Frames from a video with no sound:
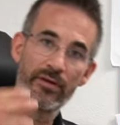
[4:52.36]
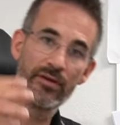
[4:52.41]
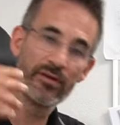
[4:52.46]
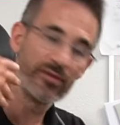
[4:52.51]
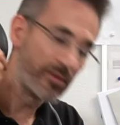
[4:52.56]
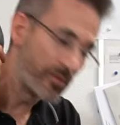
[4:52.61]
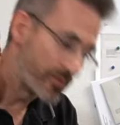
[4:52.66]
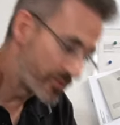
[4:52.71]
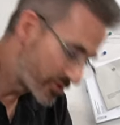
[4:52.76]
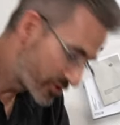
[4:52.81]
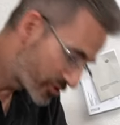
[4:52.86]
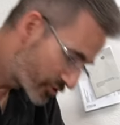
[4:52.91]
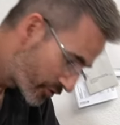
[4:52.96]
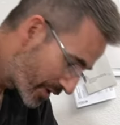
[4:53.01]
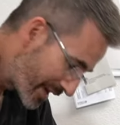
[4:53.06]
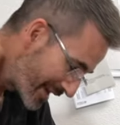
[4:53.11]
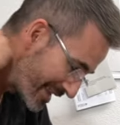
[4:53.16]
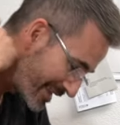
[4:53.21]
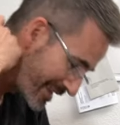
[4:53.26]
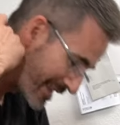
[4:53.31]
the
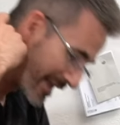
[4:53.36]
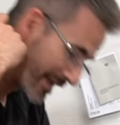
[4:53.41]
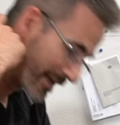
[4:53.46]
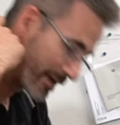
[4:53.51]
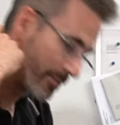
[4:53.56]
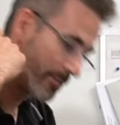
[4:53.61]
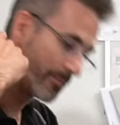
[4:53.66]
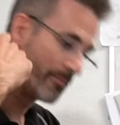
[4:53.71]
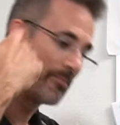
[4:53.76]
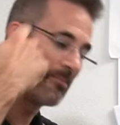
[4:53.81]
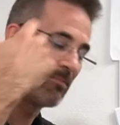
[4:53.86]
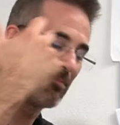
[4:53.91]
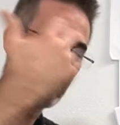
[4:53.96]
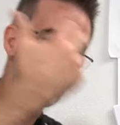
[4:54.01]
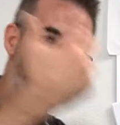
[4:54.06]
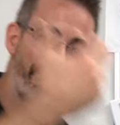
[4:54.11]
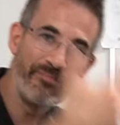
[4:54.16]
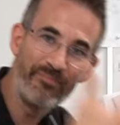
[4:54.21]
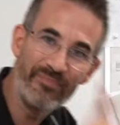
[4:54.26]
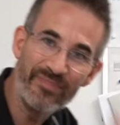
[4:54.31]
straight neck
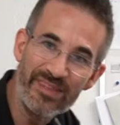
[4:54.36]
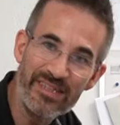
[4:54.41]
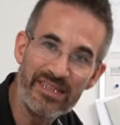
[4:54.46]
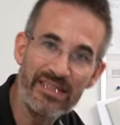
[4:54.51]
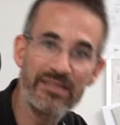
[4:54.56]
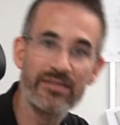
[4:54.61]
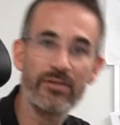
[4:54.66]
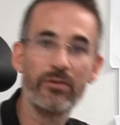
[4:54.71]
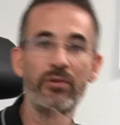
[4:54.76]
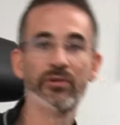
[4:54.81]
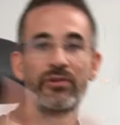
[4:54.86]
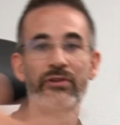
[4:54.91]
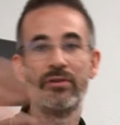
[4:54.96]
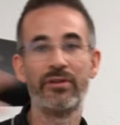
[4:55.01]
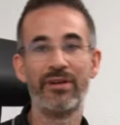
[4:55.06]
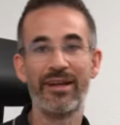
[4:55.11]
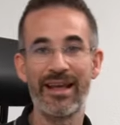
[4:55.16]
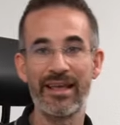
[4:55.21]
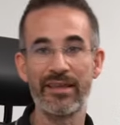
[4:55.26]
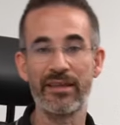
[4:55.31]

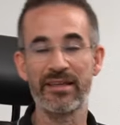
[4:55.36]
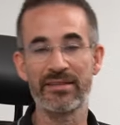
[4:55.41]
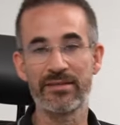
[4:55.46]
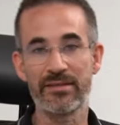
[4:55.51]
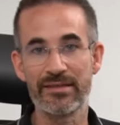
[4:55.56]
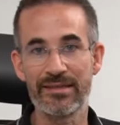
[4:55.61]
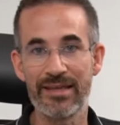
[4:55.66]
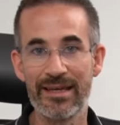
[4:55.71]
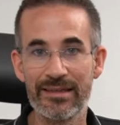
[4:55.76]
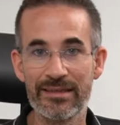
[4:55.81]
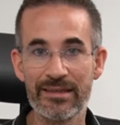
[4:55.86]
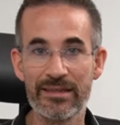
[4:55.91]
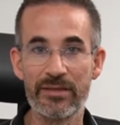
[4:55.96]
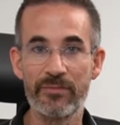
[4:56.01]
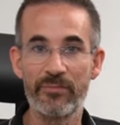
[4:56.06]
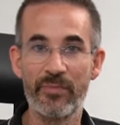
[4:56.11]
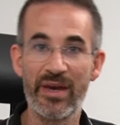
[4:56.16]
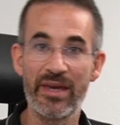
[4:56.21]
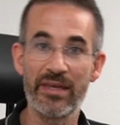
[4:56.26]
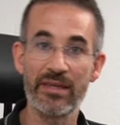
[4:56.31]
disorder and associated
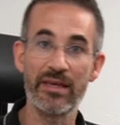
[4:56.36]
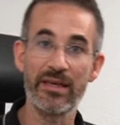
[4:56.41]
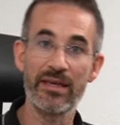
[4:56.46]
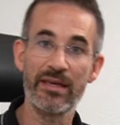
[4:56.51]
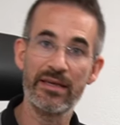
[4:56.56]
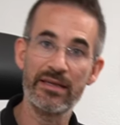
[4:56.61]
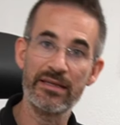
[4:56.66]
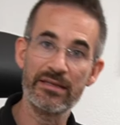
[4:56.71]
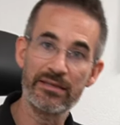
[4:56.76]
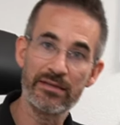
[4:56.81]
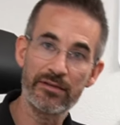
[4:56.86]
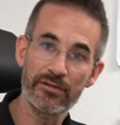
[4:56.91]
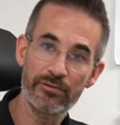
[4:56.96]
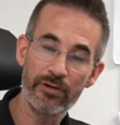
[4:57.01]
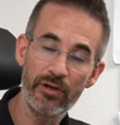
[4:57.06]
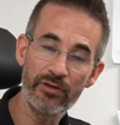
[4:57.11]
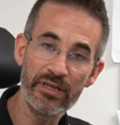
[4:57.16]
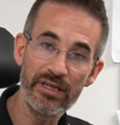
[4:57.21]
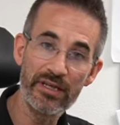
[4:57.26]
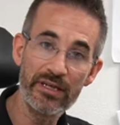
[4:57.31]
pain is
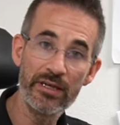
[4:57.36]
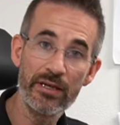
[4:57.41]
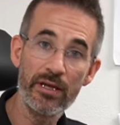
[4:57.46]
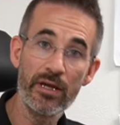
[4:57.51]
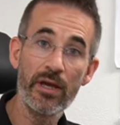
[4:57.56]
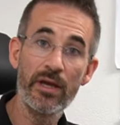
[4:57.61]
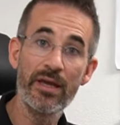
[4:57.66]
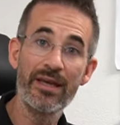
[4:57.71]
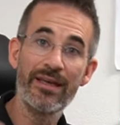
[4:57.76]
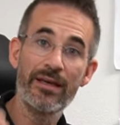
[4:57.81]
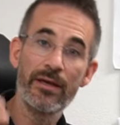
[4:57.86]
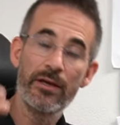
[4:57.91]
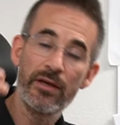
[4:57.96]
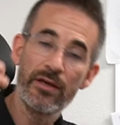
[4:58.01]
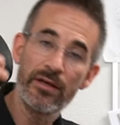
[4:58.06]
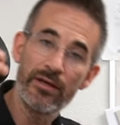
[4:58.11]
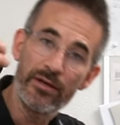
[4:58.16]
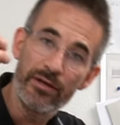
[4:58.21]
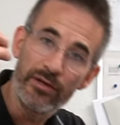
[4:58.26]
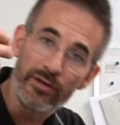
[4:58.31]
chronic,
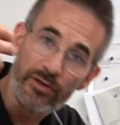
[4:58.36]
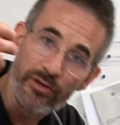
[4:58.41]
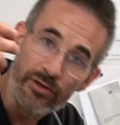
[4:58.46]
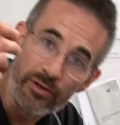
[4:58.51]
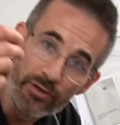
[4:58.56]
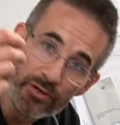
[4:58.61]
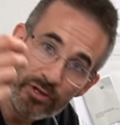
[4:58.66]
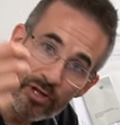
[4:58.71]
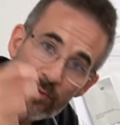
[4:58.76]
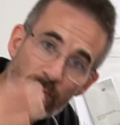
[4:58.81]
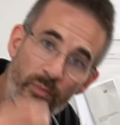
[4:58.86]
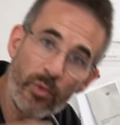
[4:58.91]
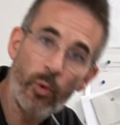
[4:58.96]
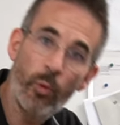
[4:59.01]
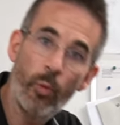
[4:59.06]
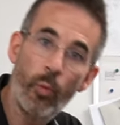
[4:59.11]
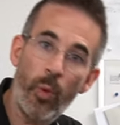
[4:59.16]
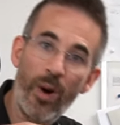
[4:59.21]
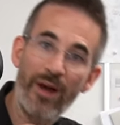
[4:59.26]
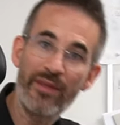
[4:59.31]
the number
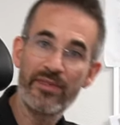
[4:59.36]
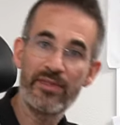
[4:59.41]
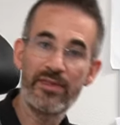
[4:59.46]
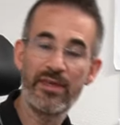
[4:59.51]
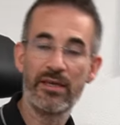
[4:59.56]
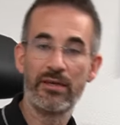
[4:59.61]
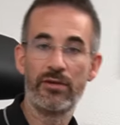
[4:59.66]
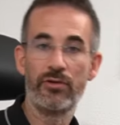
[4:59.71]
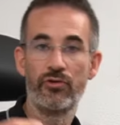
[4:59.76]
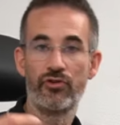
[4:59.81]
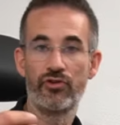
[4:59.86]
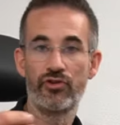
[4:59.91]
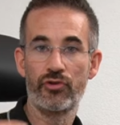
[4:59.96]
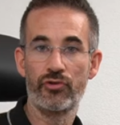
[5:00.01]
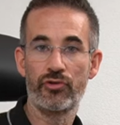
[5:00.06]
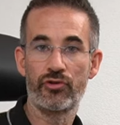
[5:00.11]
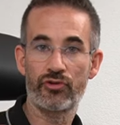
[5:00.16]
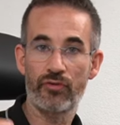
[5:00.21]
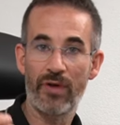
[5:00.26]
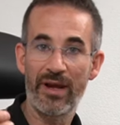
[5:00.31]
one thing you
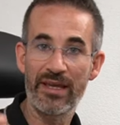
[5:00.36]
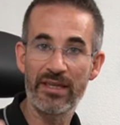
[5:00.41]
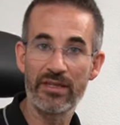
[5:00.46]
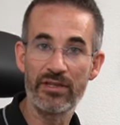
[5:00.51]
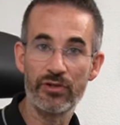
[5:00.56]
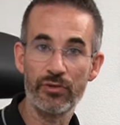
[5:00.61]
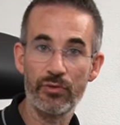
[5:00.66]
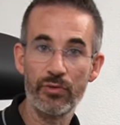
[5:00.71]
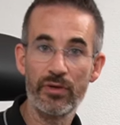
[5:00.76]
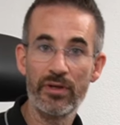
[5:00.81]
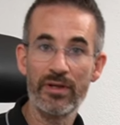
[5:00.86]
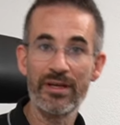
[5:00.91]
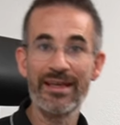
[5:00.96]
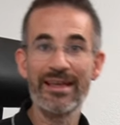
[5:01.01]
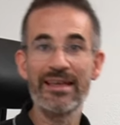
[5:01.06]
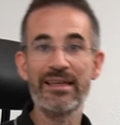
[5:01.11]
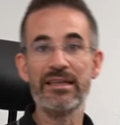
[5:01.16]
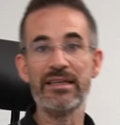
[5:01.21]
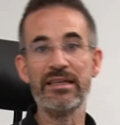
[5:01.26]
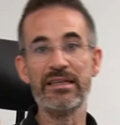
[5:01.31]
should try and do
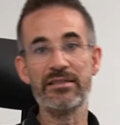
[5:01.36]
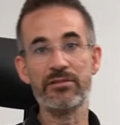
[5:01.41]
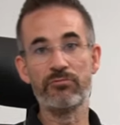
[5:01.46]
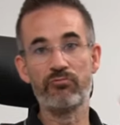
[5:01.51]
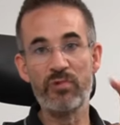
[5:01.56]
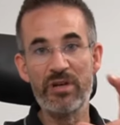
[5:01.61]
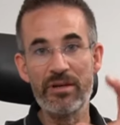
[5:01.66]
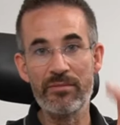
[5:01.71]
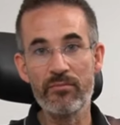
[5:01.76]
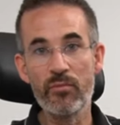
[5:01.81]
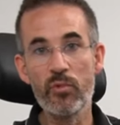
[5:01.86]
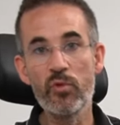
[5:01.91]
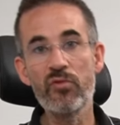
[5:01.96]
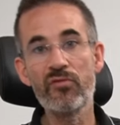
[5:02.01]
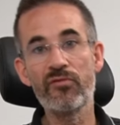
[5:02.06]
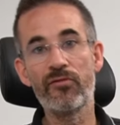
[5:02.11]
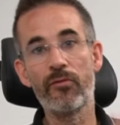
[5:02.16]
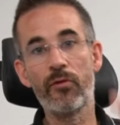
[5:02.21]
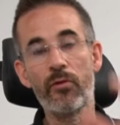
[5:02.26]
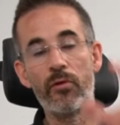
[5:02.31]
is
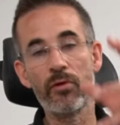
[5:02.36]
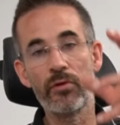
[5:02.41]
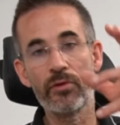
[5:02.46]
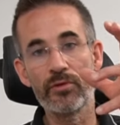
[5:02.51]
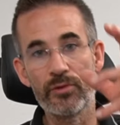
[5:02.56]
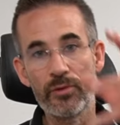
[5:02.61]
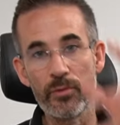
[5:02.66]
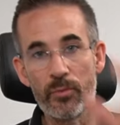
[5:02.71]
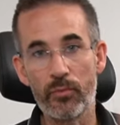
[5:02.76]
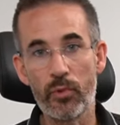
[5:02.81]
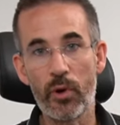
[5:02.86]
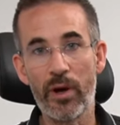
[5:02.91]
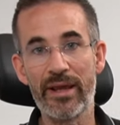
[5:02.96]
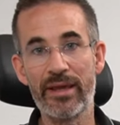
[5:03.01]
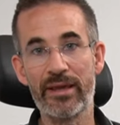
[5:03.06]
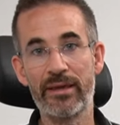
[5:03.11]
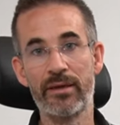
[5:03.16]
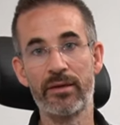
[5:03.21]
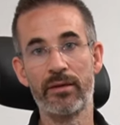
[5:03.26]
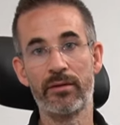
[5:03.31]
remove the
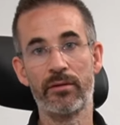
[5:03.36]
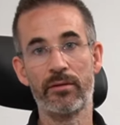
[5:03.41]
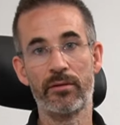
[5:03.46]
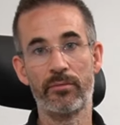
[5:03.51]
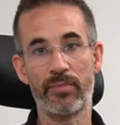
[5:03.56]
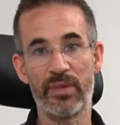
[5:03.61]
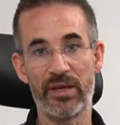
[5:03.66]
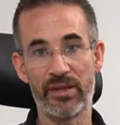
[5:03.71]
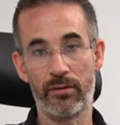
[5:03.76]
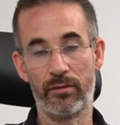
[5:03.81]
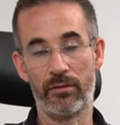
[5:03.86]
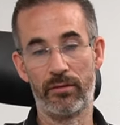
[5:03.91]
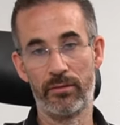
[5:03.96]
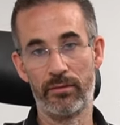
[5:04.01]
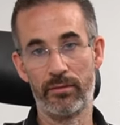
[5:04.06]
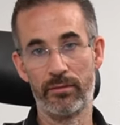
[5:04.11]
brake pedal.